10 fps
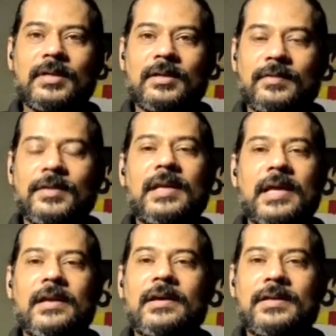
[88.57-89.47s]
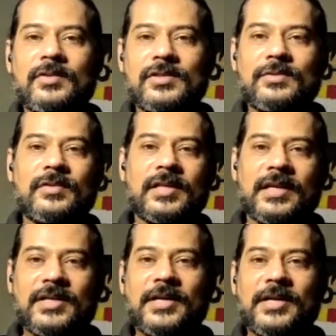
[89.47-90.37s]
When the reality was you were
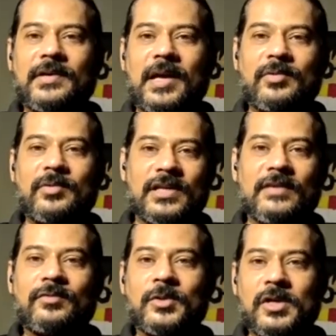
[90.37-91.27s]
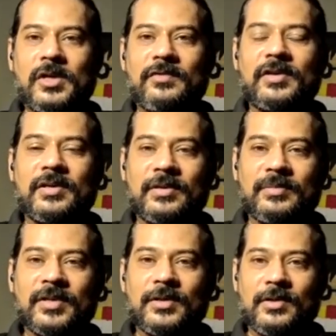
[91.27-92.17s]
trying to grab your cell phone to give
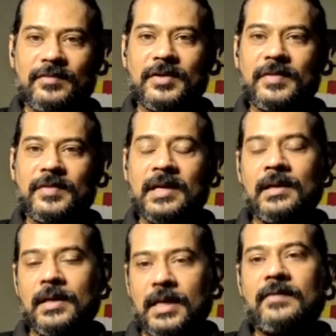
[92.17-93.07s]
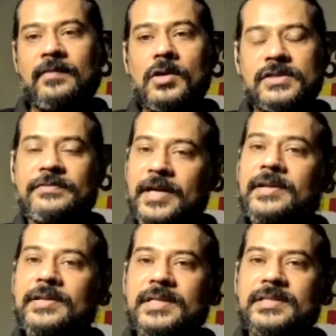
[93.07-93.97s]
it away. And I've lost a friend
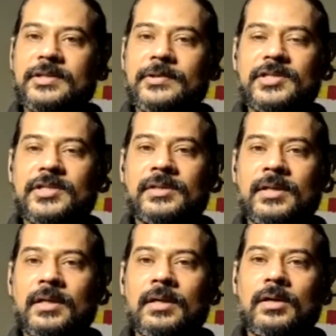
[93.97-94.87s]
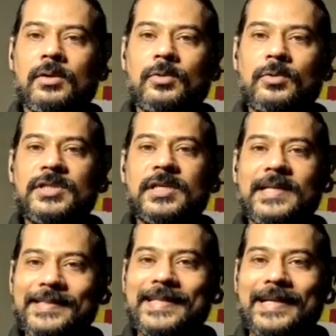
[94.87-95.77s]
in that situation who did
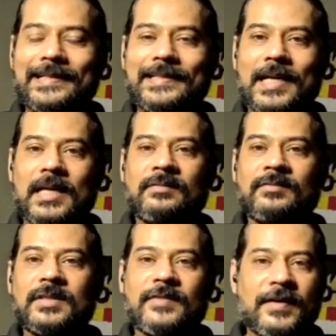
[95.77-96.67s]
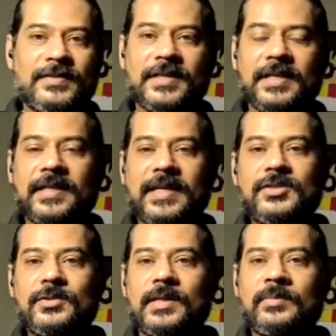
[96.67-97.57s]
exactly that with a wife sitting next
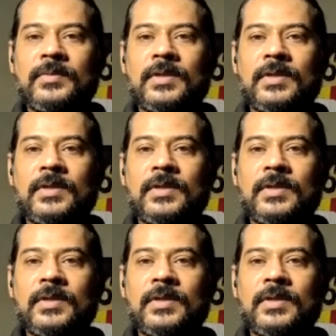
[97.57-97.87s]
to him